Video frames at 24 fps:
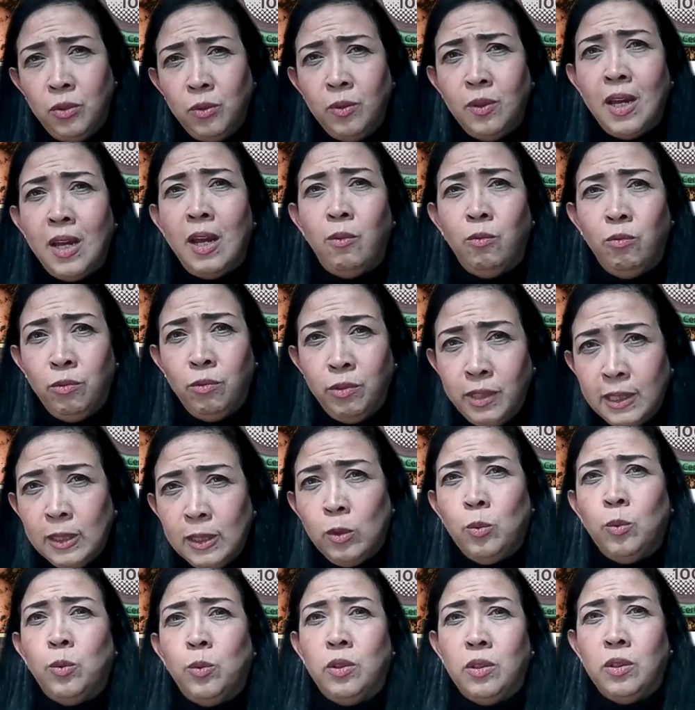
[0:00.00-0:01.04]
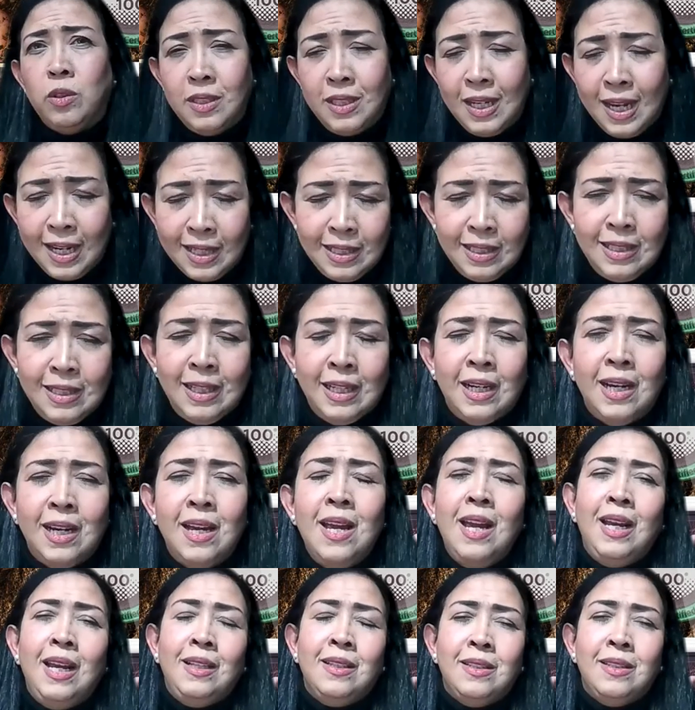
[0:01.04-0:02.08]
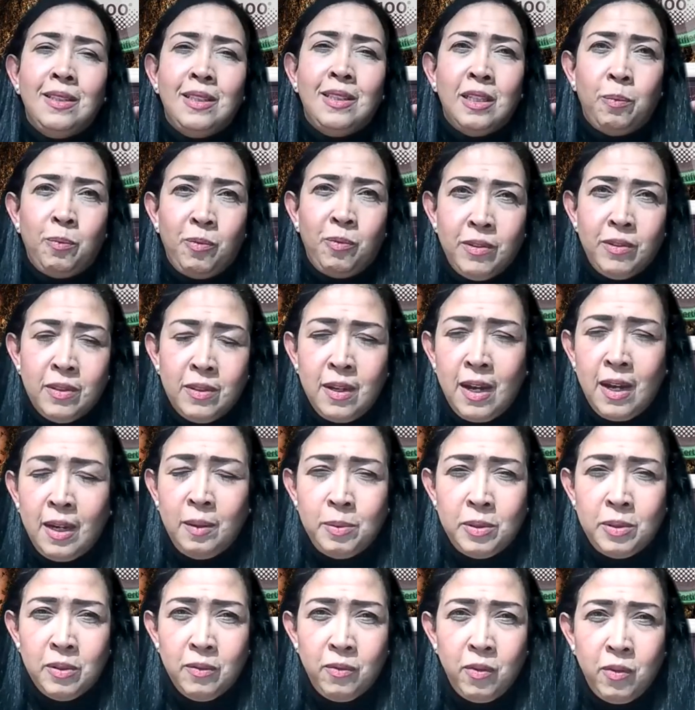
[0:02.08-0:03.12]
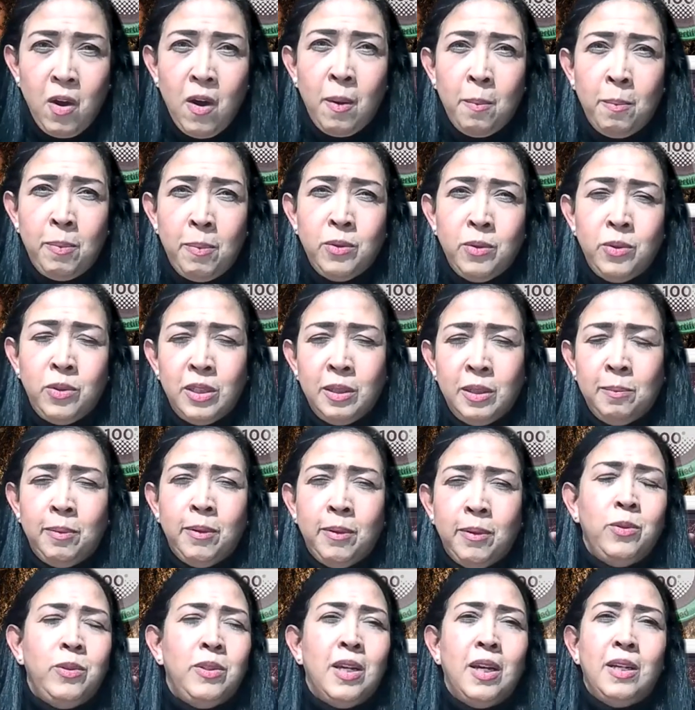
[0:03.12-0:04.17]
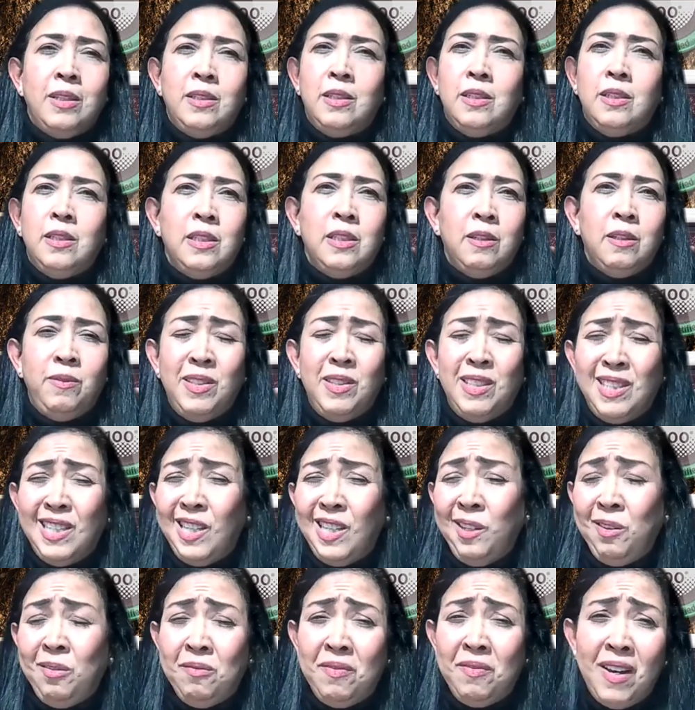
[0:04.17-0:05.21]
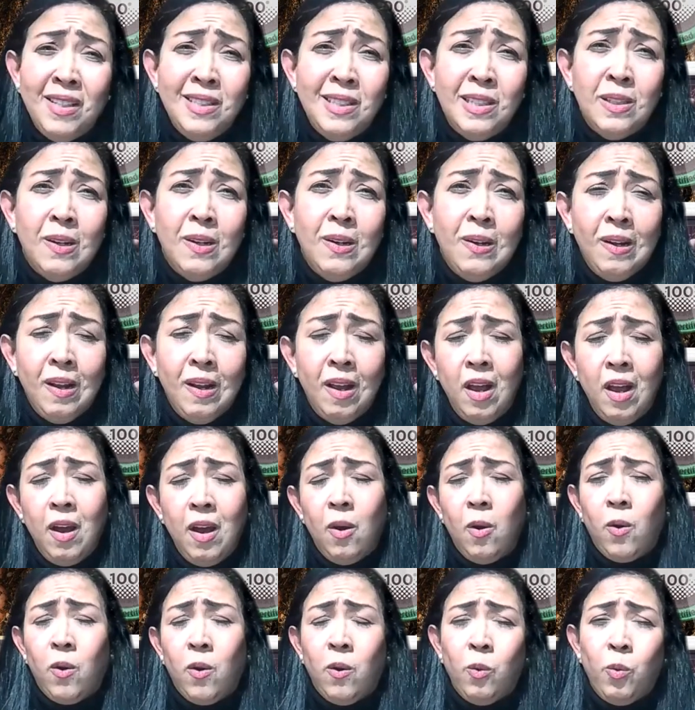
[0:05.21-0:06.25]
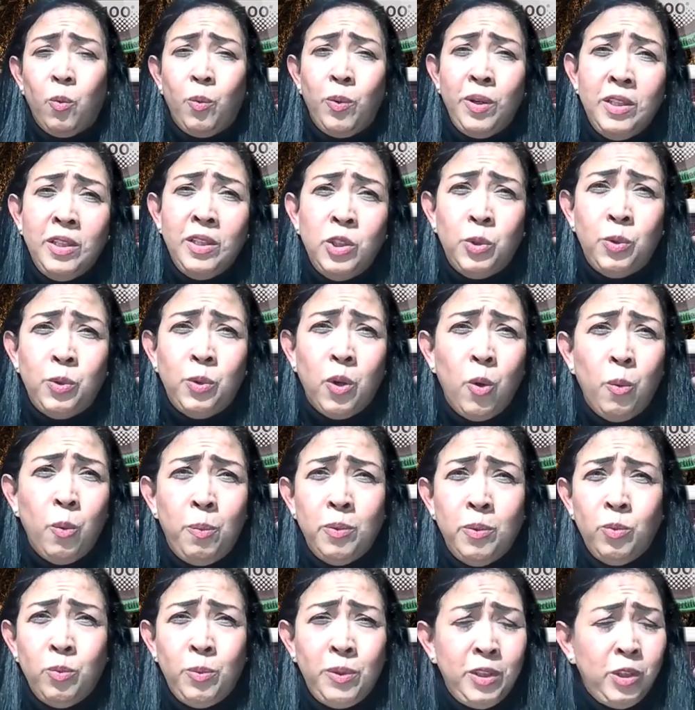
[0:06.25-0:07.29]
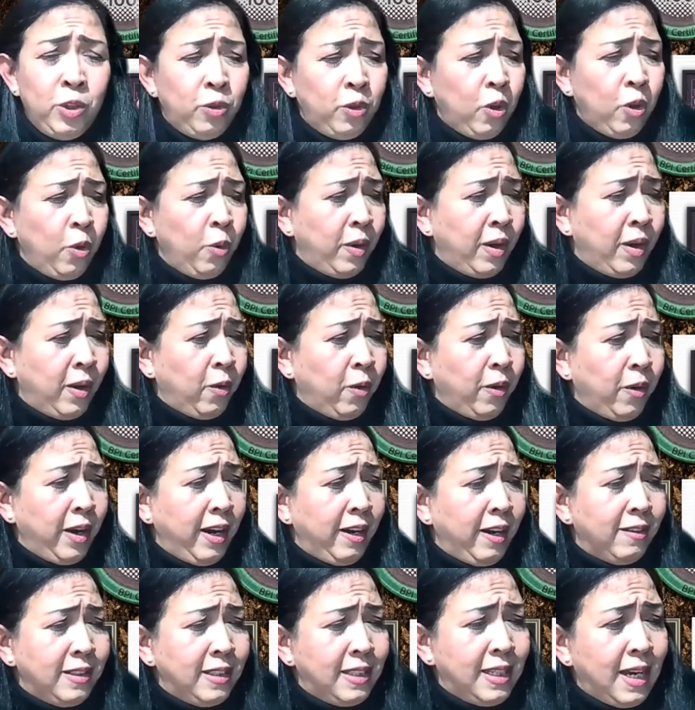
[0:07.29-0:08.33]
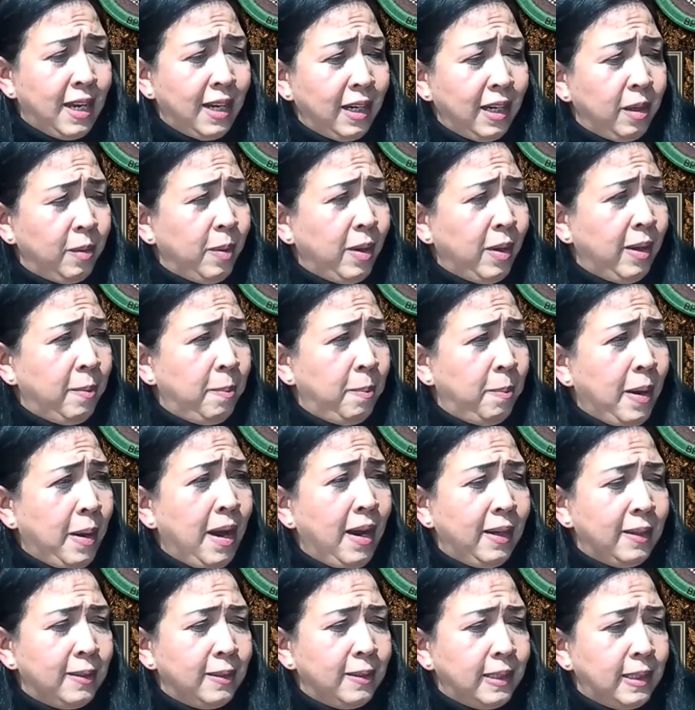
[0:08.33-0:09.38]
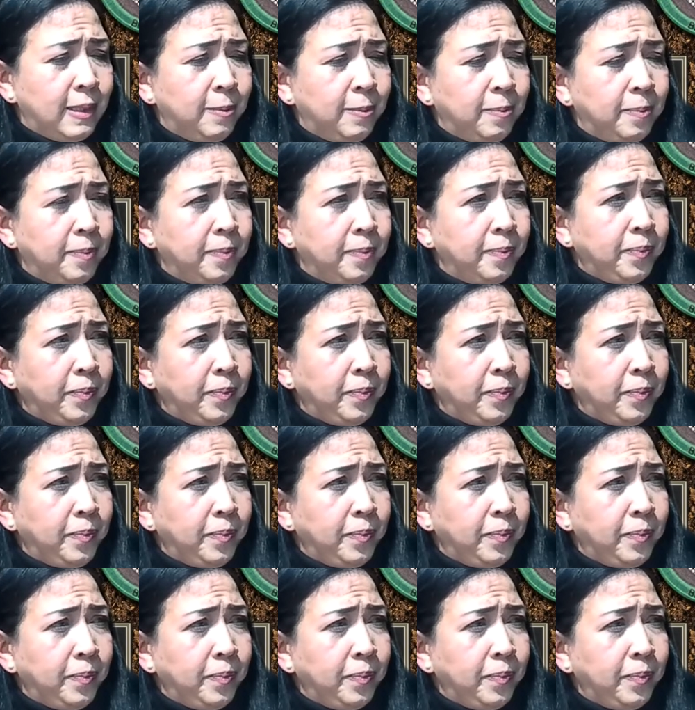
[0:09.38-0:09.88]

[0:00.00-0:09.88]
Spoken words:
do that real world testing in the different types of composting processes, if it's in vessel or open windrow or air static piles.